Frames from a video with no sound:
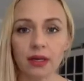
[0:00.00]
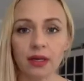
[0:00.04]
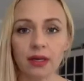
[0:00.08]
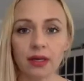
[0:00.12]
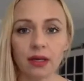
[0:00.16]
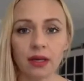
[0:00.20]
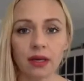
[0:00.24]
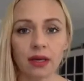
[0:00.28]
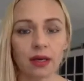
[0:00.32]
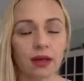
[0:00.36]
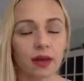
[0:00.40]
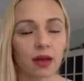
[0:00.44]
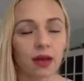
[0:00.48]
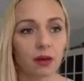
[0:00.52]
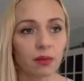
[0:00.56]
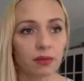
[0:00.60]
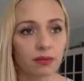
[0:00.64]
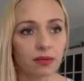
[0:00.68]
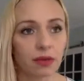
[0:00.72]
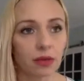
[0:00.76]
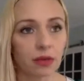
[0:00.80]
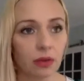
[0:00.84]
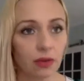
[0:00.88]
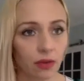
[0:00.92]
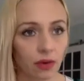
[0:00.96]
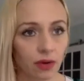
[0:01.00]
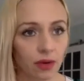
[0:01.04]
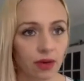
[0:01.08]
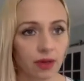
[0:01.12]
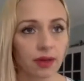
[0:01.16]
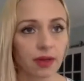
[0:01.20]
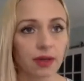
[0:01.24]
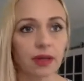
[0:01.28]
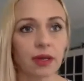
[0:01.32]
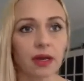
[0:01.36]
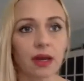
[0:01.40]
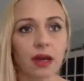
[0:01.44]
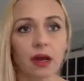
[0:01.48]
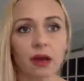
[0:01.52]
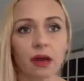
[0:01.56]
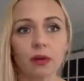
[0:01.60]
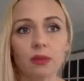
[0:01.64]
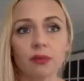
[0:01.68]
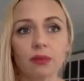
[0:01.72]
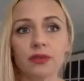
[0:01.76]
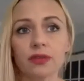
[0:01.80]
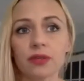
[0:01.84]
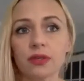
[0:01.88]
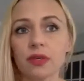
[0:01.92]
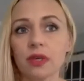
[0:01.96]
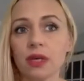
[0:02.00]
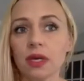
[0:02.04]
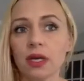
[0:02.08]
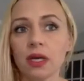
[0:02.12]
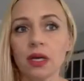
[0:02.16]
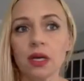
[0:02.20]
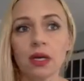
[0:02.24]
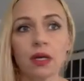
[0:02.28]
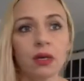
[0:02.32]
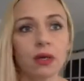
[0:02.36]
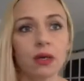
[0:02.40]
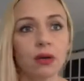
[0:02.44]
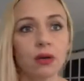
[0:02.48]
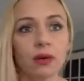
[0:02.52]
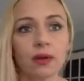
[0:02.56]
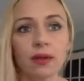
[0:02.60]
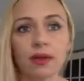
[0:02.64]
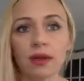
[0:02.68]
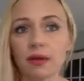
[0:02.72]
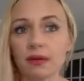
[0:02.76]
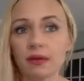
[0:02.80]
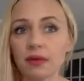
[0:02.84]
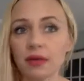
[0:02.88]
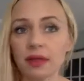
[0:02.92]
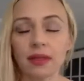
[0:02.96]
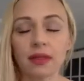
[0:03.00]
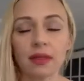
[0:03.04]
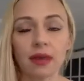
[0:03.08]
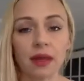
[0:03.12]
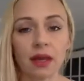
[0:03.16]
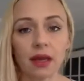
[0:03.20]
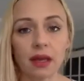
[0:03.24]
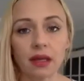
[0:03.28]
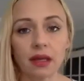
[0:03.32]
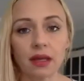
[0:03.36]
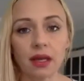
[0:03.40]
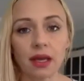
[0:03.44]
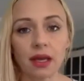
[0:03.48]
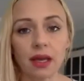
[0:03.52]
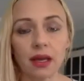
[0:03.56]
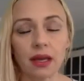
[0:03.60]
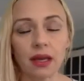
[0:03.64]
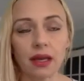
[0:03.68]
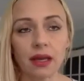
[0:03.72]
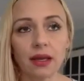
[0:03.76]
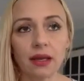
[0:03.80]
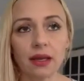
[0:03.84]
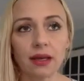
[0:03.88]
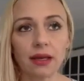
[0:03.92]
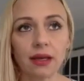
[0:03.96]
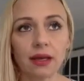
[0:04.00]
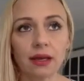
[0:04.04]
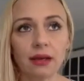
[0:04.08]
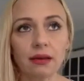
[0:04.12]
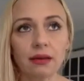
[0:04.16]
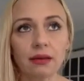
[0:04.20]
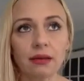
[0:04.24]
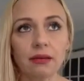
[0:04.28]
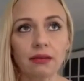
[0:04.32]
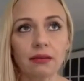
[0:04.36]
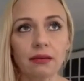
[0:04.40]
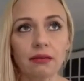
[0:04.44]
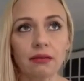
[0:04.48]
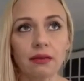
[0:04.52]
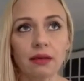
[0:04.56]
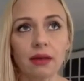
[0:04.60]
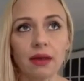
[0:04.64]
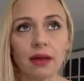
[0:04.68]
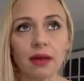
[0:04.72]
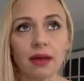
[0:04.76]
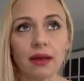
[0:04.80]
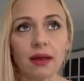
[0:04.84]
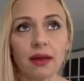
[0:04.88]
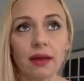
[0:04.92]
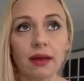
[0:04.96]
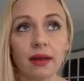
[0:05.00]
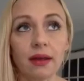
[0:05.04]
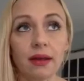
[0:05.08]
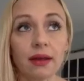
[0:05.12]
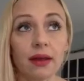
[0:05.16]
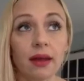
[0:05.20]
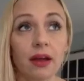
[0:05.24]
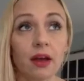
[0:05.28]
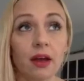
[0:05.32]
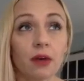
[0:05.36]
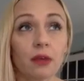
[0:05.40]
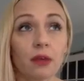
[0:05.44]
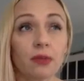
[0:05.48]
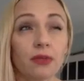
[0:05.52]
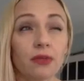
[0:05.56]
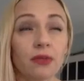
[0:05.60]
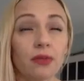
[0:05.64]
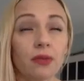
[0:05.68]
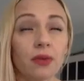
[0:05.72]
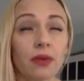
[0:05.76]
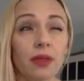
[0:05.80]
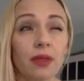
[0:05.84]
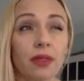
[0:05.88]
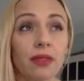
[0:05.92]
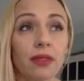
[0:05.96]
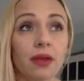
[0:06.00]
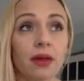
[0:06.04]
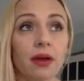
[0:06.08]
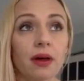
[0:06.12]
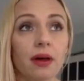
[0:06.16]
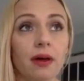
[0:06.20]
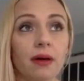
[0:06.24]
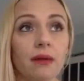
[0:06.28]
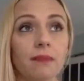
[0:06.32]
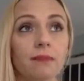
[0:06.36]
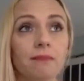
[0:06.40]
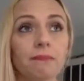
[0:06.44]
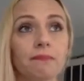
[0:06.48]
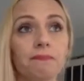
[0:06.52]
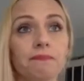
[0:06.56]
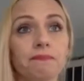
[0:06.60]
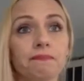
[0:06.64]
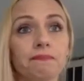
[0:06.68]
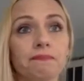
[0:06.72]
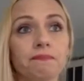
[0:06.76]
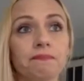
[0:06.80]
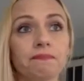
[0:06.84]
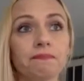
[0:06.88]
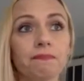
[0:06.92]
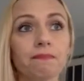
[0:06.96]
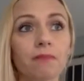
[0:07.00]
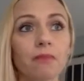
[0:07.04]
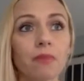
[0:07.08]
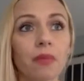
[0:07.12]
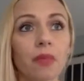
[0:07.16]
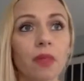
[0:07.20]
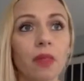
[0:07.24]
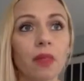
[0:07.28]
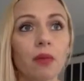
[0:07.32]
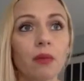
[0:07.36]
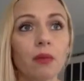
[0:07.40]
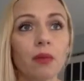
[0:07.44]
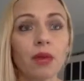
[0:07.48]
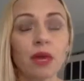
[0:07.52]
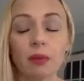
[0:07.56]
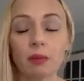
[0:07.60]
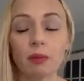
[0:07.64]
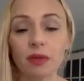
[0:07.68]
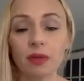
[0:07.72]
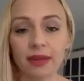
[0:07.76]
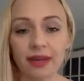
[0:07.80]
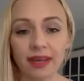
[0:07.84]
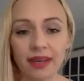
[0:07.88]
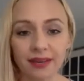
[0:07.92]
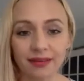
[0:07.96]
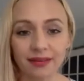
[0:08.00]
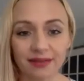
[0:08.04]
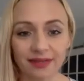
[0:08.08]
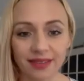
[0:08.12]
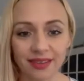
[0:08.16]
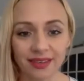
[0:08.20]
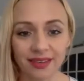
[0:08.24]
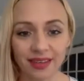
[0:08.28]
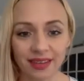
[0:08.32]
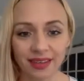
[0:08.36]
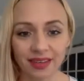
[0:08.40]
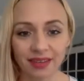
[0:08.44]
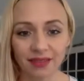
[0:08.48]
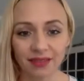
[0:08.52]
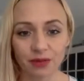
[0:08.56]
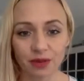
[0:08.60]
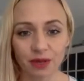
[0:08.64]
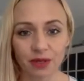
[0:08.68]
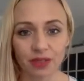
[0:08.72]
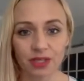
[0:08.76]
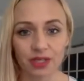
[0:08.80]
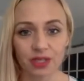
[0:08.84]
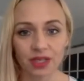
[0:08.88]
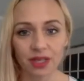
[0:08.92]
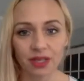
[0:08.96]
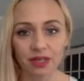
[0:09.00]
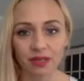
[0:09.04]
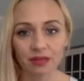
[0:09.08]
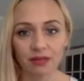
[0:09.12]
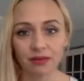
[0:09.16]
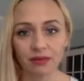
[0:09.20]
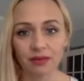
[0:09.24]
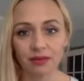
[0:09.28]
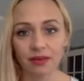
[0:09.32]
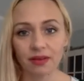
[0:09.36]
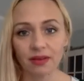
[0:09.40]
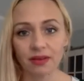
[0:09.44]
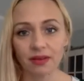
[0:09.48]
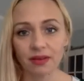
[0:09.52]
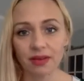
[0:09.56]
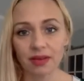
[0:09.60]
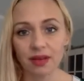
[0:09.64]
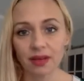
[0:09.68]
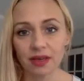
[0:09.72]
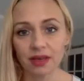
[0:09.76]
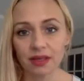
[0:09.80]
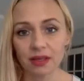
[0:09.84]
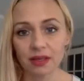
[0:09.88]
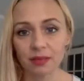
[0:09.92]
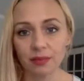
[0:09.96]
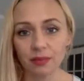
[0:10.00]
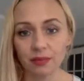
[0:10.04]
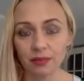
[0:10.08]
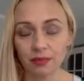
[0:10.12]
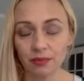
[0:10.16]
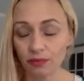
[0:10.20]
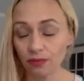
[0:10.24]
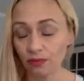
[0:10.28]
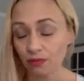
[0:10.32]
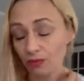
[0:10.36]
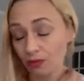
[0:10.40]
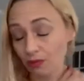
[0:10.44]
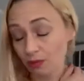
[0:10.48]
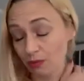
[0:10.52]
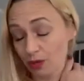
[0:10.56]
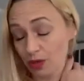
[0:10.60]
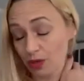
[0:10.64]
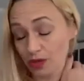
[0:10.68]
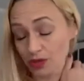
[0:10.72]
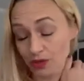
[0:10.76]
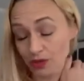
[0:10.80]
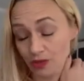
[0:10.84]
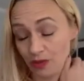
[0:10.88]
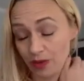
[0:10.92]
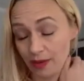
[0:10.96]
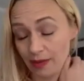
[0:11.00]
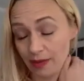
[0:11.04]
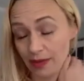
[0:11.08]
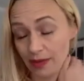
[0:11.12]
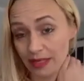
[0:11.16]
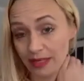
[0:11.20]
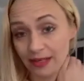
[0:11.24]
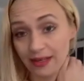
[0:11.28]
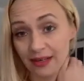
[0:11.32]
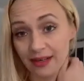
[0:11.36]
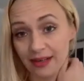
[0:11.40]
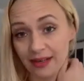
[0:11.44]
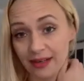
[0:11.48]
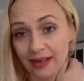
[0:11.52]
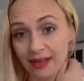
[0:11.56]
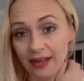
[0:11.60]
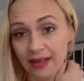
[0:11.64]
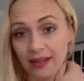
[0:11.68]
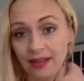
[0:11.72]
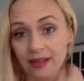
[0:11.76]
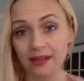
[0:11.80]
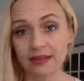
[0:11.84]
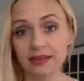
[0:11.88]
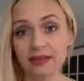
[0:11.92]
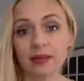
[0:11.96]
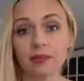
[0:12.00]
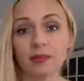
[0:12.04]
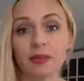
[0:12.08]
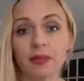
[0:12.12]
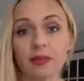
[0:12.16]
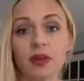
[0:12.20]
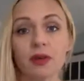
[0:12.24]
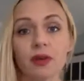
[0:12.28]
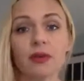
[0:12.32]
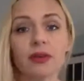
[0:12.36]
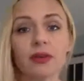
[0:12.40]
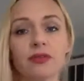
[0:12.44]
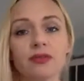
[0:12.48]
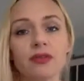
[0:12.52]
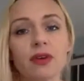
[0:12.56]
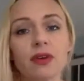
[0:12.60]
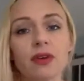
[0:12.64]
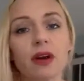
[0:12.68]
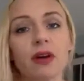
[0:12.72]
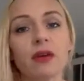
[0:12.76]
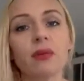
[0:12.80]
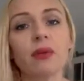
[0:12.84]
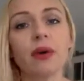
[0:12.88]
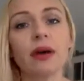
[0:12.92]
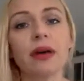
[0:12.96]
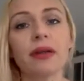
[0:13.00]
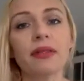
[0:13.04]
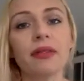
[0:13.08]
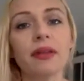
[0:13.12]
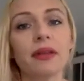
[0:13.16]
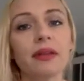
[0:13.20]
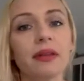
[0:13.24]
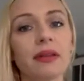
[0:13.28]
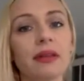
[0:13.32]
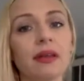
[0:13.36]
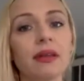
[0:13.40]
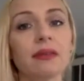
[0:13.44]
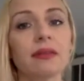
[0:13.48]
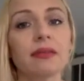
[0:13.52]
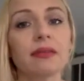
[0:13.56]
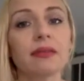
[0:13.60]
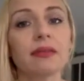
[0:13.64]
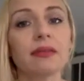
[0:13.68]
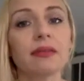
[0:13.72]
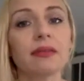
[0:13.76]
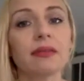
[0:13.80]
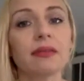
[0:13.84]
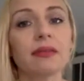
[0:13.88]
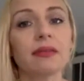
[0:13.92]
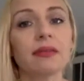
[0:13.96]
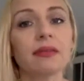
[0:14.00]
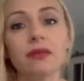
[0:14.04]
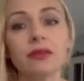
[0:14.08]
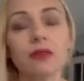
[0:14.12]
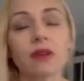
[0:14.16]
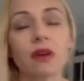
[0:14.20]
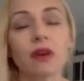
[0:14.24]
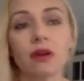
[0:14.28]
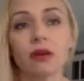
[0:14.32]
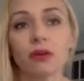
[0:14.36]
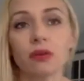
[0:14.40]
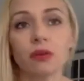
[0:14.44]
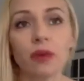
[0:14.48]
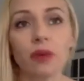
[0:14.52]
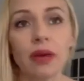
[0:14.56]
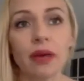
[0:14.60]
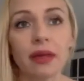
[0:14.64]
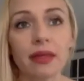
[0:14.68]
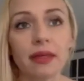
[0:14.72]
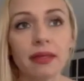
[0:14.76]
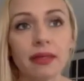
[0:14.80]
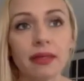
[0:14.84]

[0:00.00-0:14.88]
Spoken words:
It helps in court. It helps with everything, and it helps with being believed. And unfortunately, as abused women, that's something we struggle with, and that's something I struggled with.